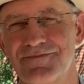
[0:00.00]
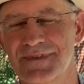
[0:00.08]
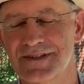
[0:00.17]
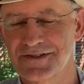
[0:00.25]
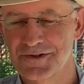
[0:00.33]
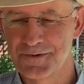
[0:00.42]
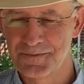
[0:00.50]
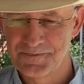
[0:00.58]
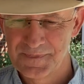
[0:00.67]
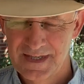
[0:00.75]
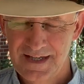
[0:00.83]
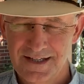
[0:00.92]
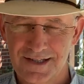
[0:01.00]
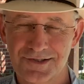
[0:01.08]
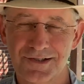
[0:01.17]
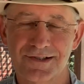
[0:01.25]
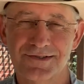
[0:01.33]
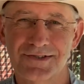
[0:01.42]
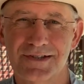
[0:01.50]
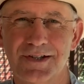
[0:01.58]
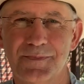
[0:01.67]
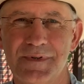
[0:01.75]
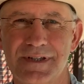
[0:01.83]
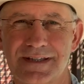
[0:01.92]
So it's called
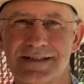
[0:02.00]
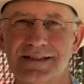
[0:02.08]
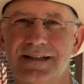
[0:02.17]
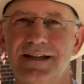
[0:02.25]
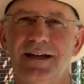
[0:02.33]
Sierra Peaks.